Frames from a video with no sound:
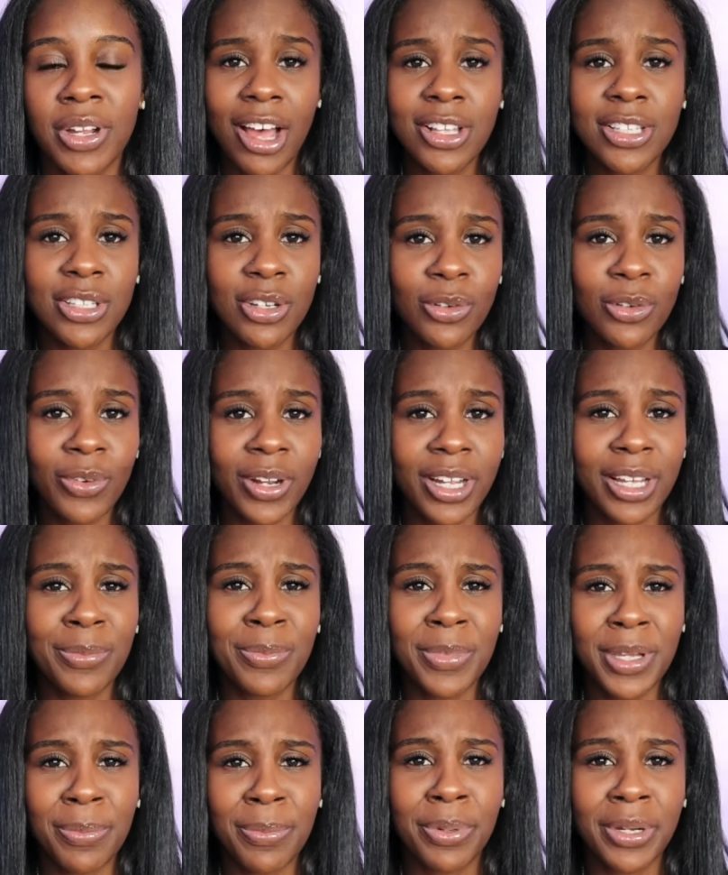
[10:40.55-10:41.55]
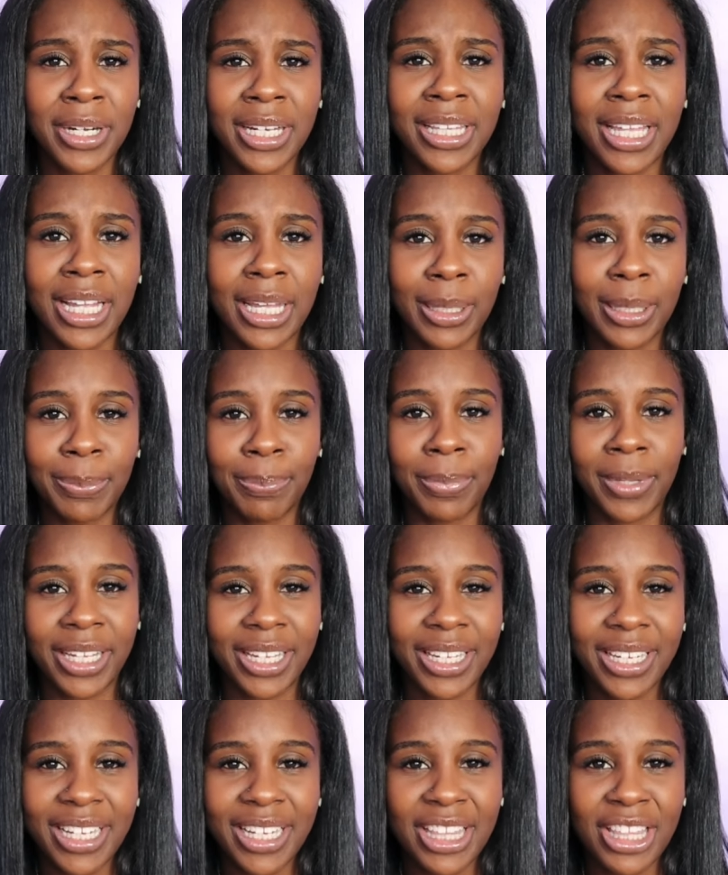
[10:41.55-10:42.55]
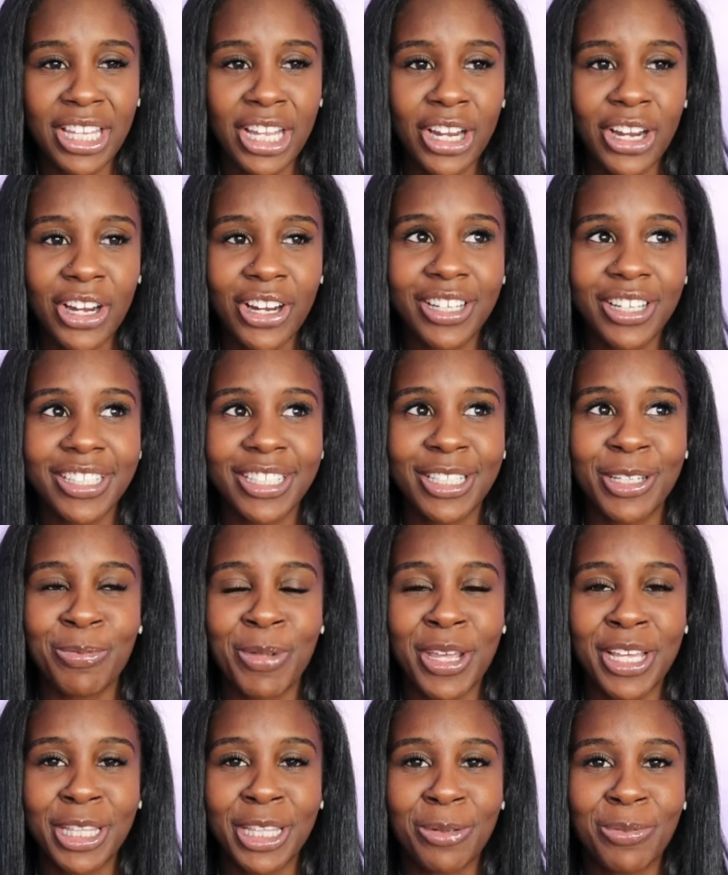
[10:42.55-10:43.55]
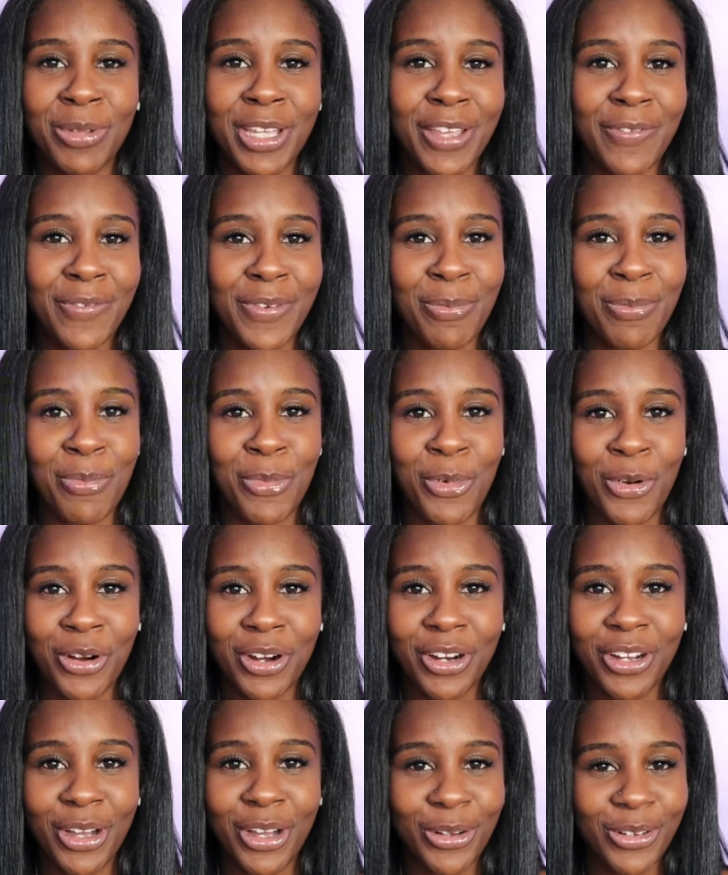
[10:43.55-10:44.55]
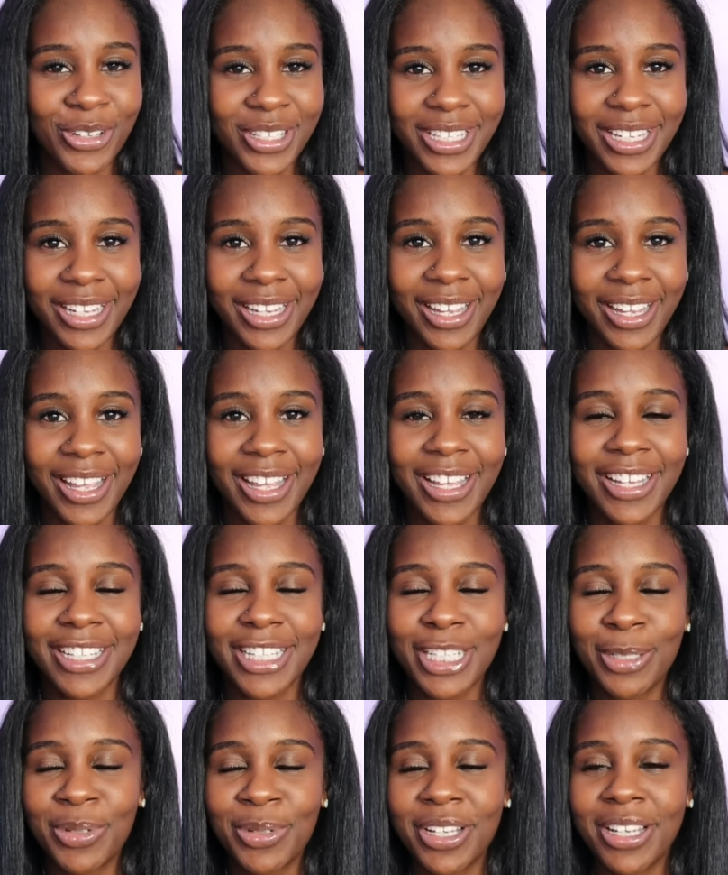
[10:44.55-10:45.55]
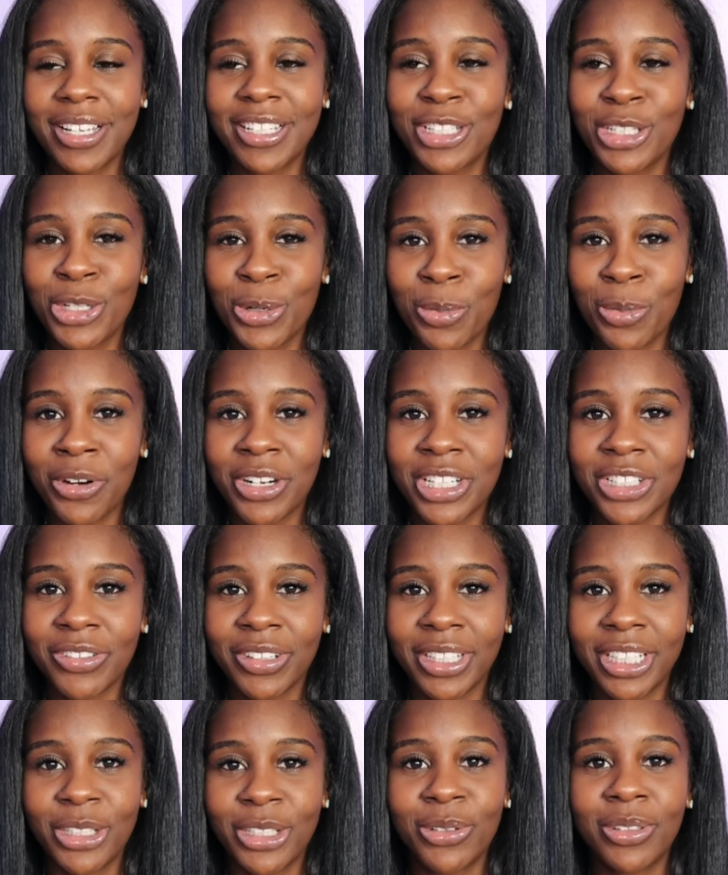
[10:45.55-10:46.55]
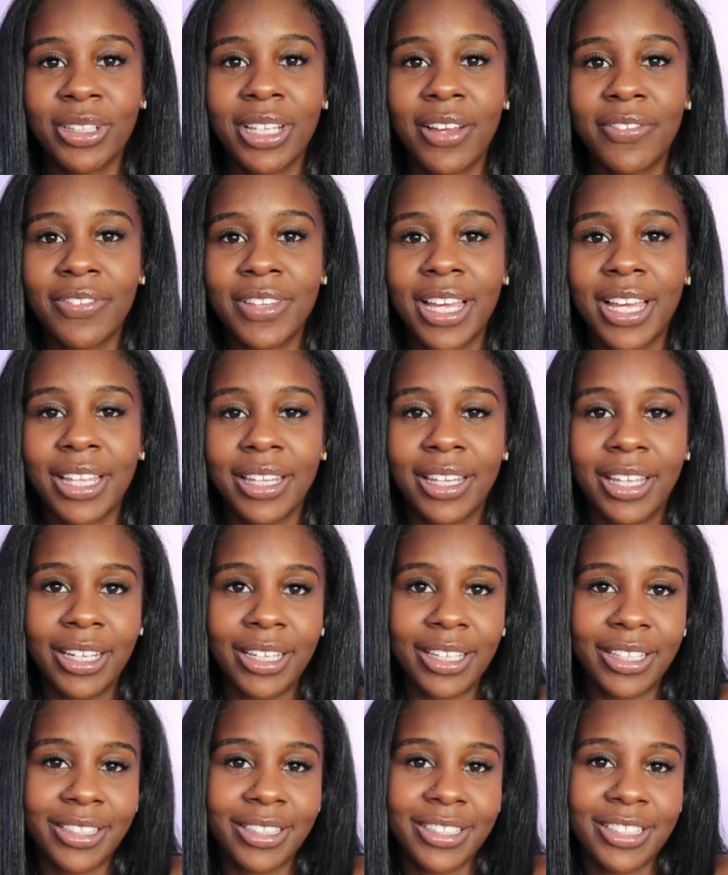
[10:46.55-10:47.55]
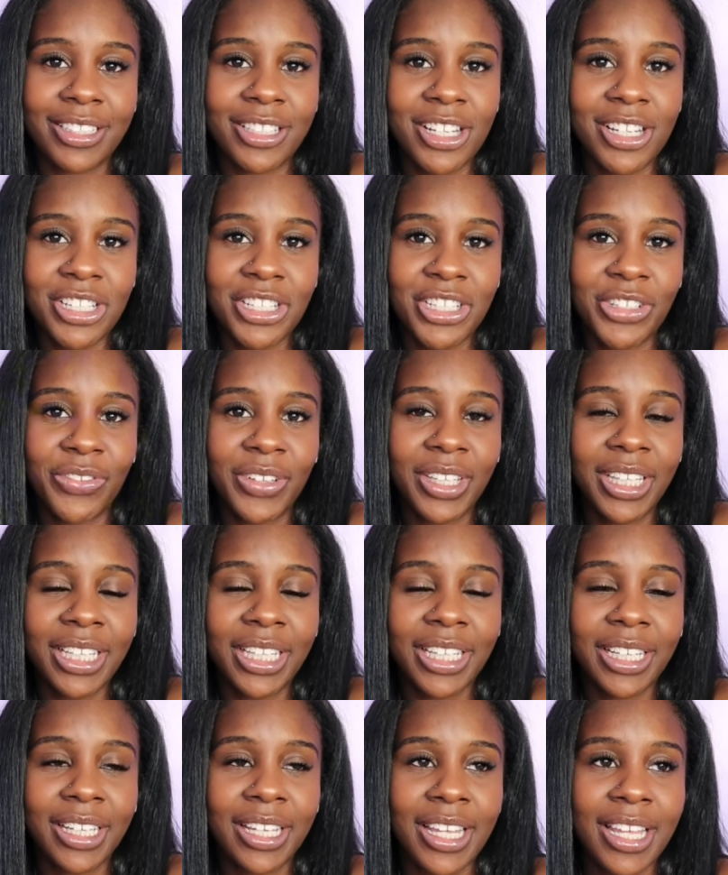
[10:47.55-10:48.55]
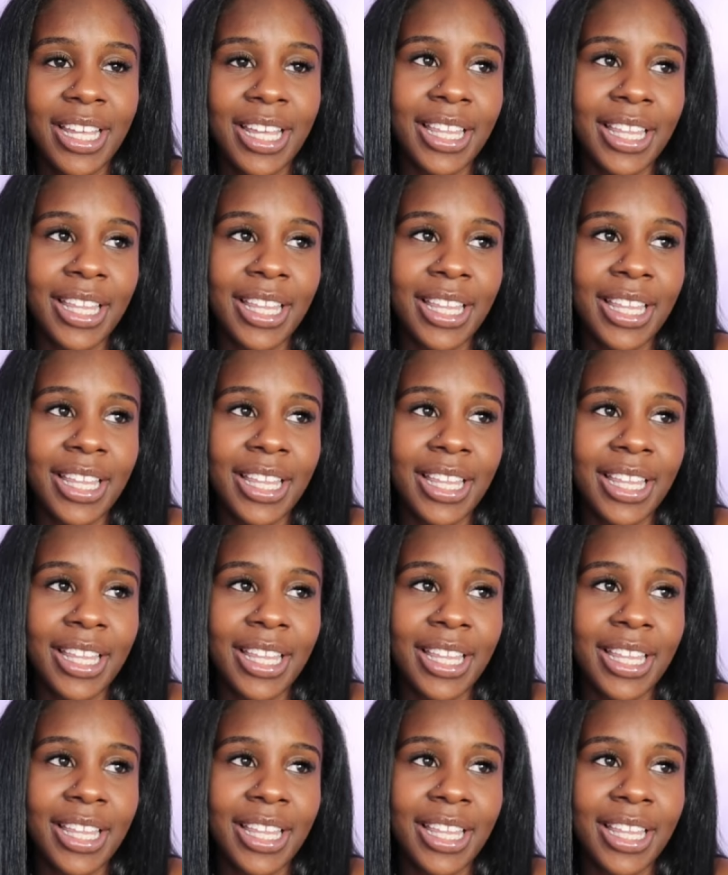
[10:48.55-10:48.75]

I also recommend putting like a blanket in there to make them even more cozy just because newborns really do love that like touch feeling